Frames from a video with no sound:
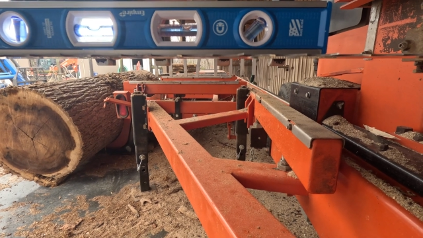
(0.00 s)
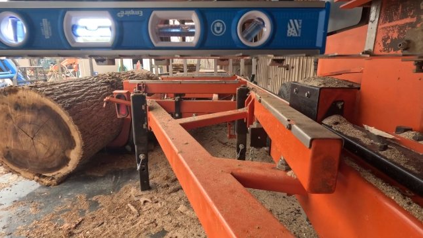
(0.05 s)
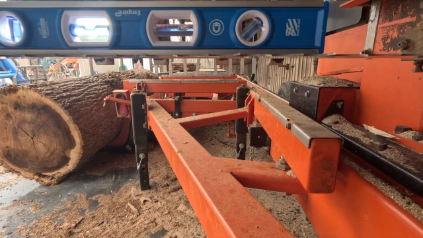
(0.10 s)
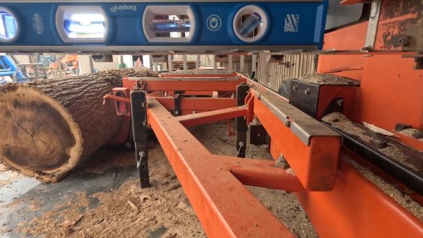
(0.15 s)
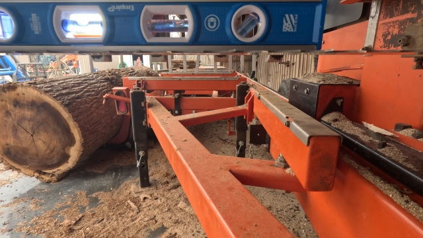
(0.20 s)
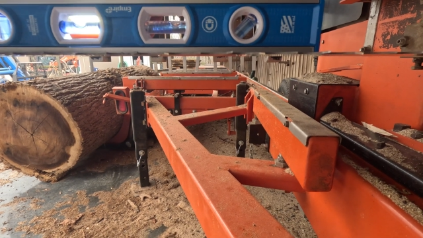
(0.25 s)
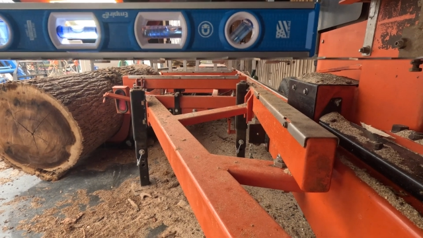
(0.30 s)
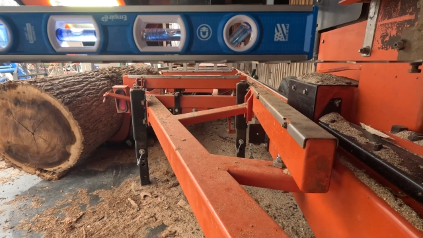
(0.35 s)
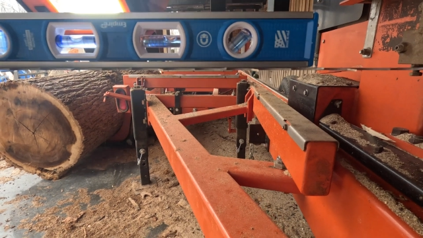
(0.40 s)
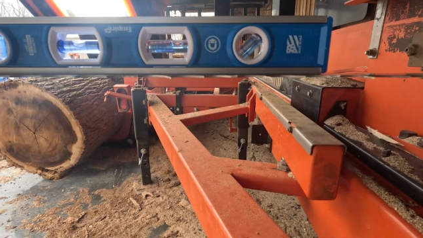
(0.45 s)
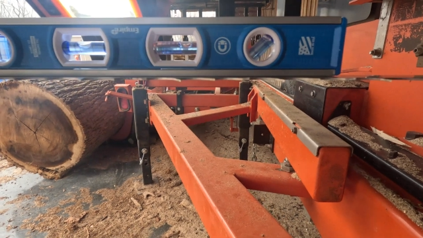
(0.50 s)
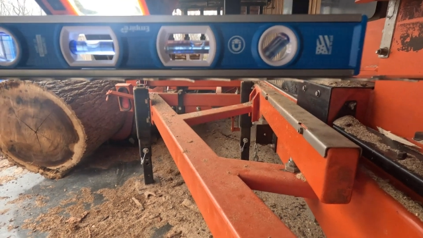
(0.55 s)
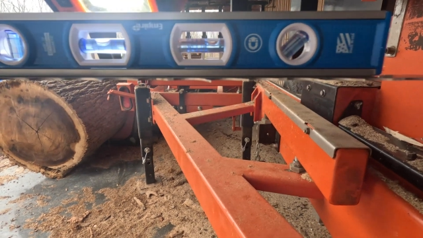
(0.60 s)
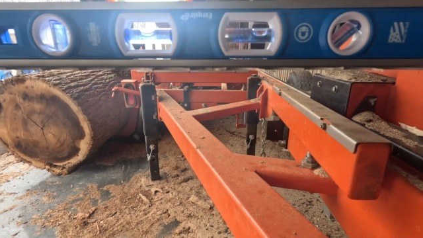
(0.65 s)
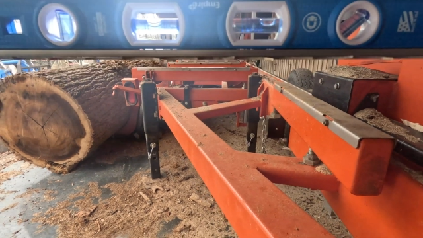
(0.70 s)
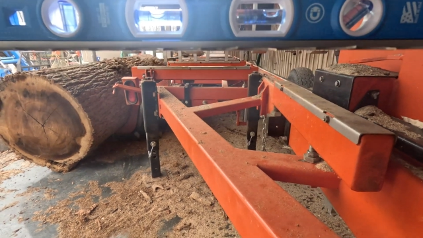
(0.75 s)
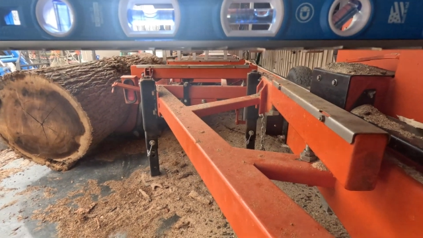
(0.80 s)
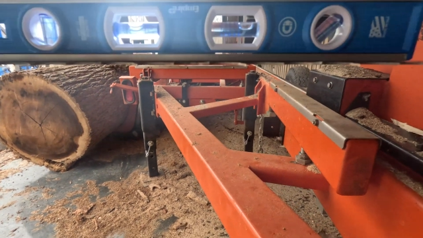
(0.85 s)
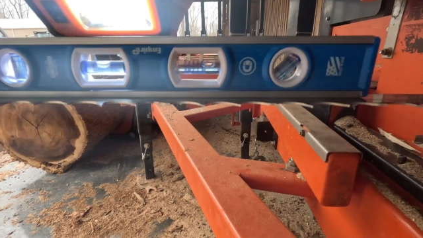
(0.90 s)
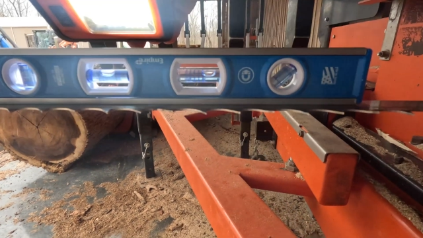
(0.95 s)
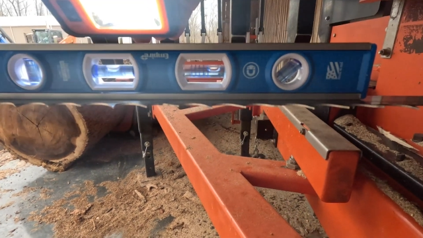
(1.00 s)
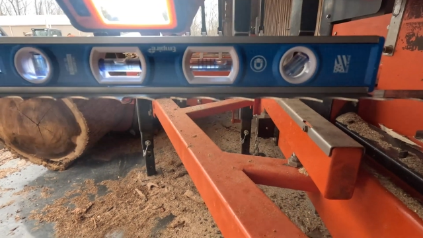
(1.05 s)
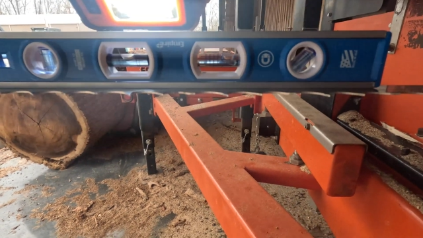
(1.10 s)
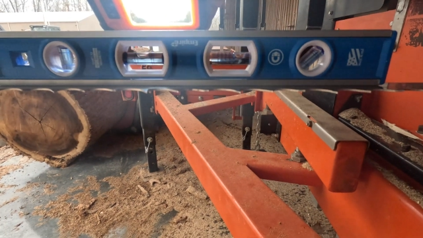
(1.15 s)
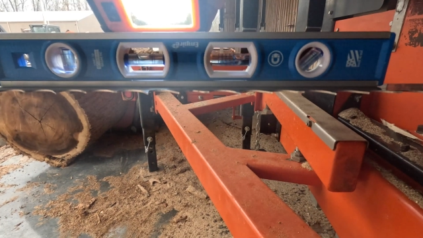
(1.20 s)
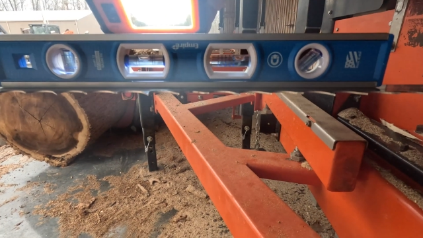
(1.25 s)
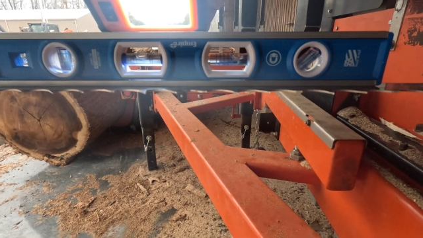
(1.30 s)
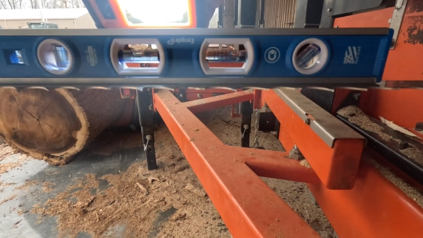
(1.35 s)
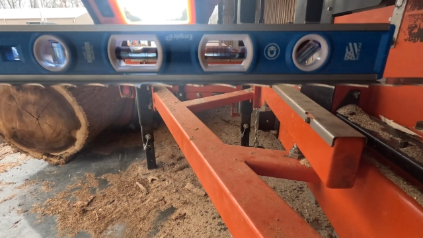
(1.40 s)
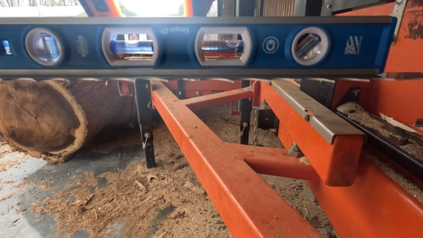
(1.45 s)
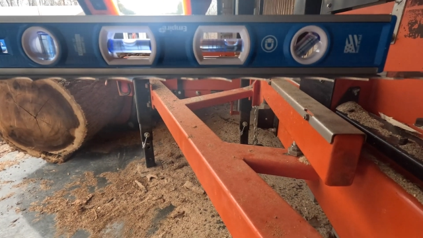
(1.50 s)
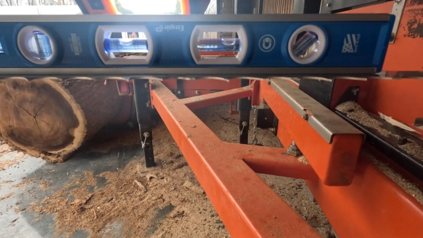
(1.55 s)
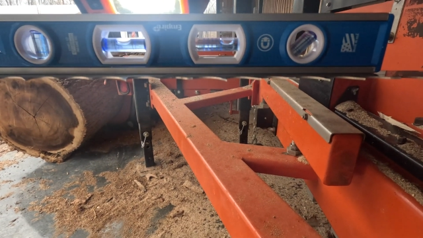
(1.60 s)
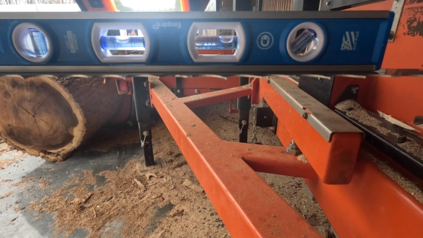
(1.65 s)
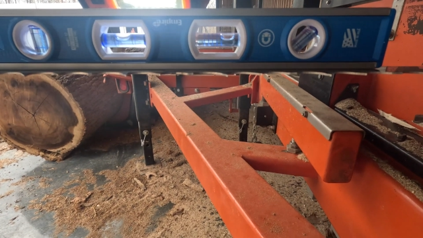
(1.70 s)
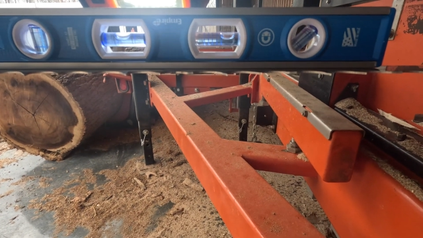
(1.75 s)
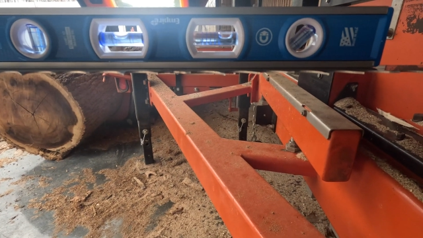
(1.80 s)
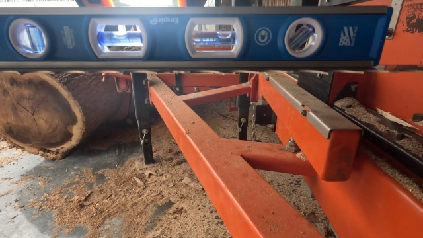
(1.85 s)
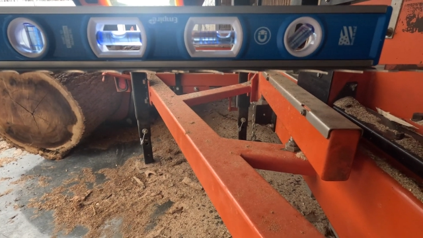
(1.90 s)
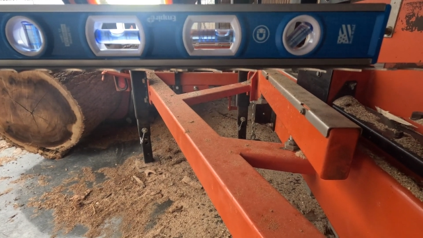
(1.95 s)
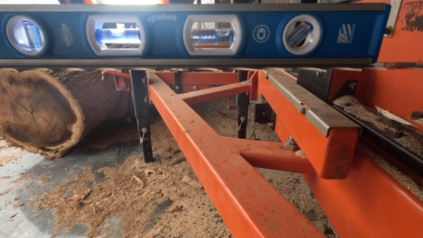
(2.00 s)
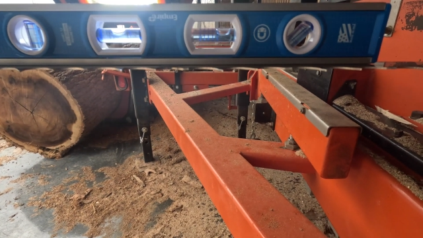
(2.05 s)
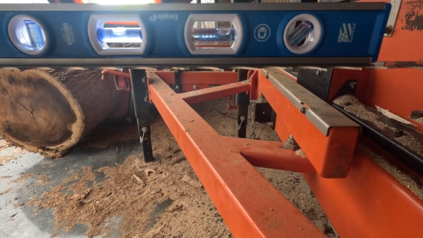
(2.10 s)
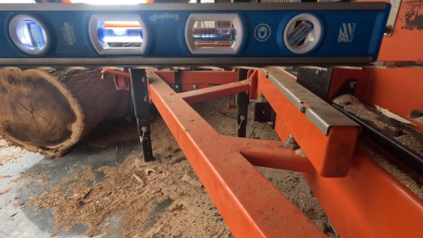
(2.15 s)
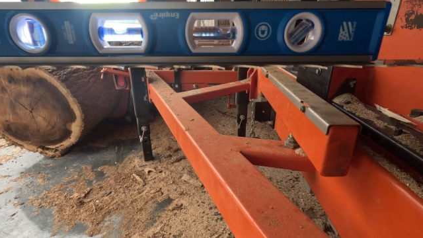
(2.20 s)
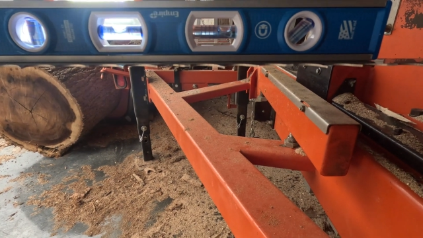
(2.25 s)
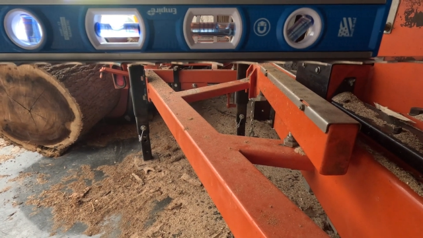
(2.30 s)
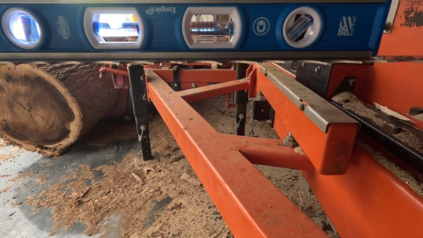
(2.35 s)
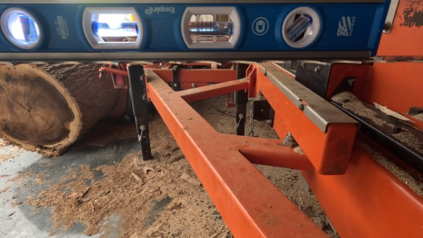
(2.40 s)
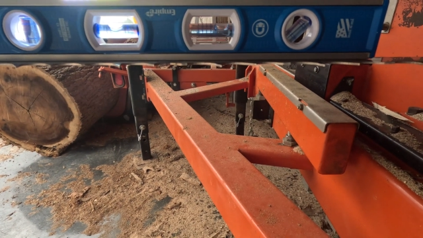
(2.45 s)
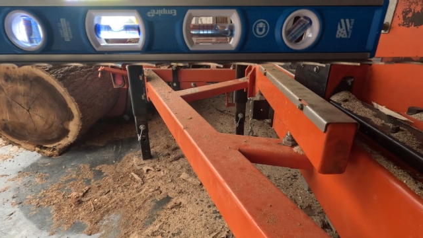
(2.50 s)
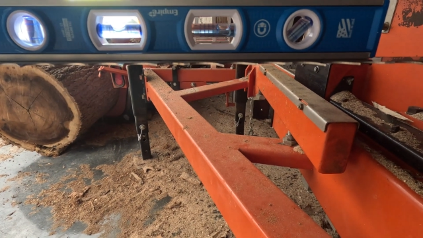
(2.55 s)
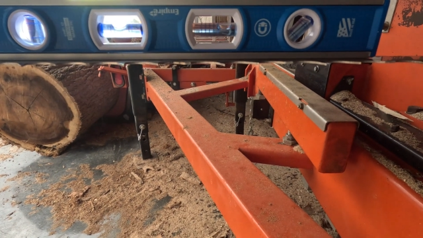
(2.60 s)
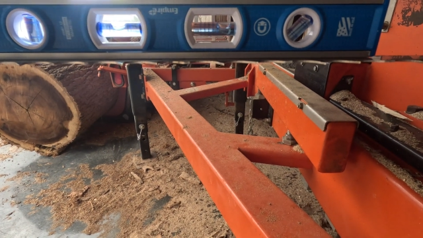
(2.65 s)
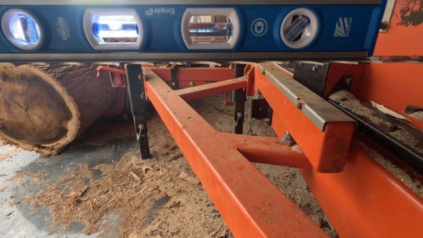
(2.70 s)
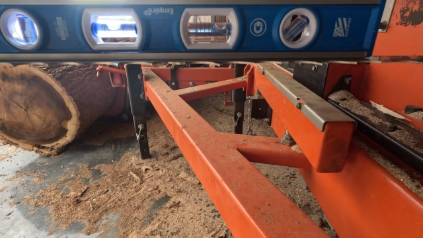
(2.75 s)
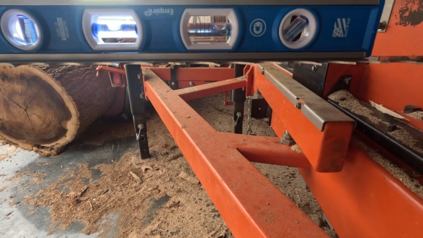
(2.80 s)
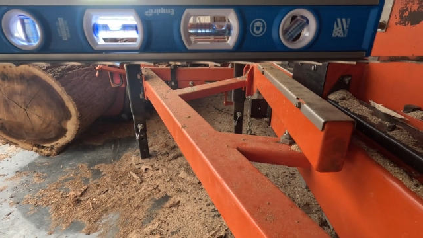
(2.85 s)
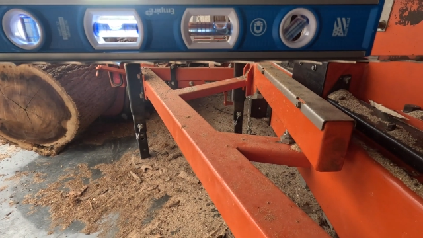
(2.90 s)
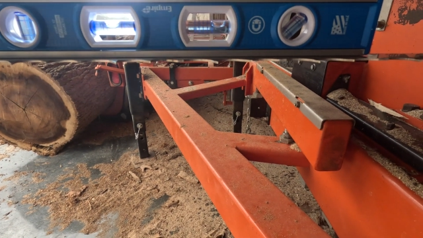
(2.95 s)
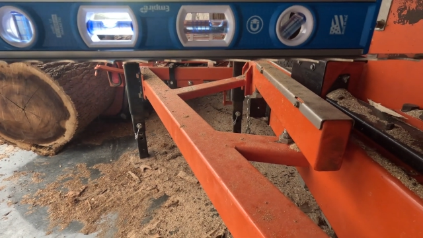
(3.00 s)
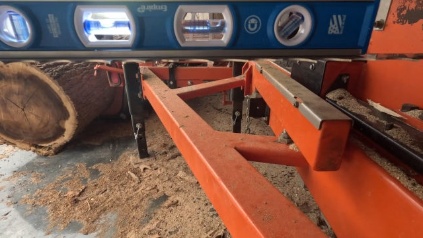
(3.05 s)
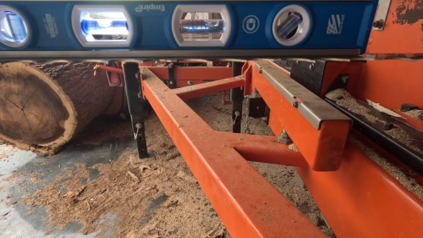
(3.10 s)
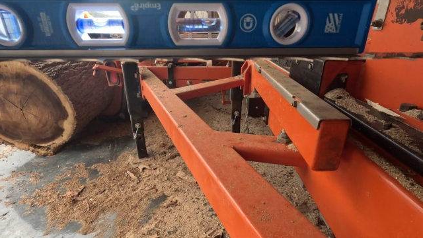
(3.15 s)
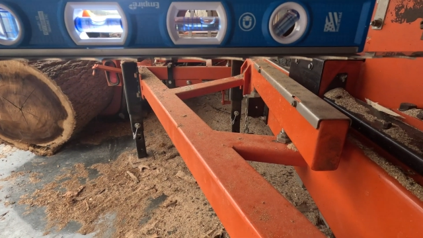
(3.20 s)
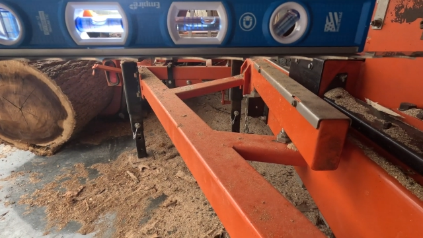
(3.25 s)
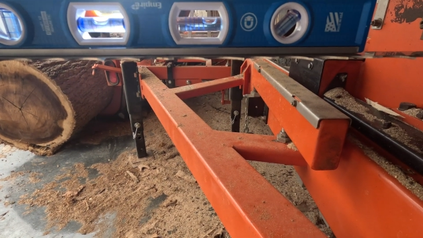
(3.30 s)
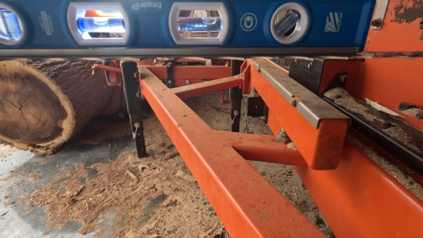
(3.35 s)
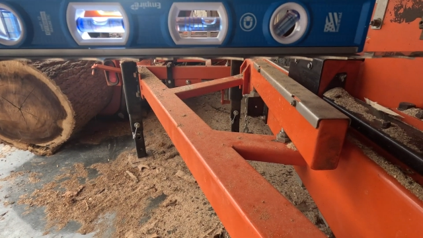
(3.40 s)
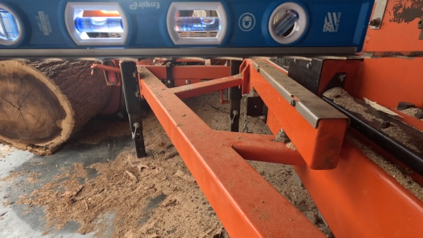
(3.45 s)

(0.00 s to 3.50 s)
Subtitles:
Nobody's mouth can be seen.